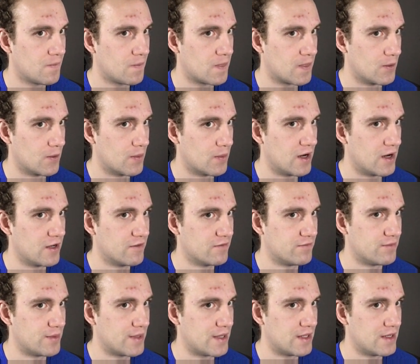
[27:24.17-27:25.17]
there might
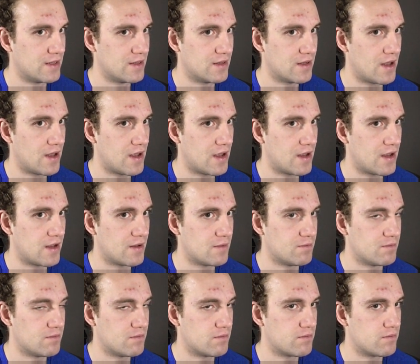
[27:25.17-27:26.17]
have been
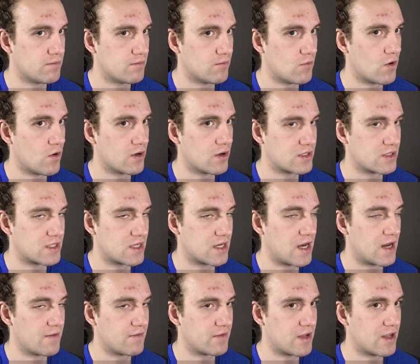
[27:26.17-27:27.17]
a more
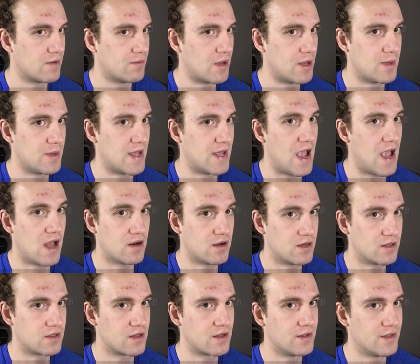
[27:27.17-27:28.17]
significant, maybe
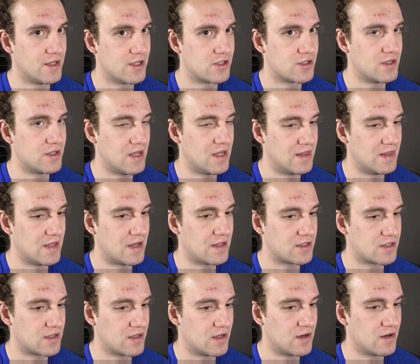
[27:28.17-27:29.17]
head-on collision in that
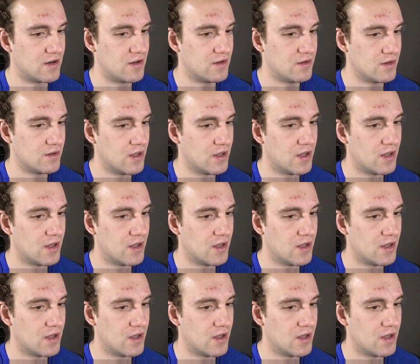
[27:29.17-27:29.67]
scenario.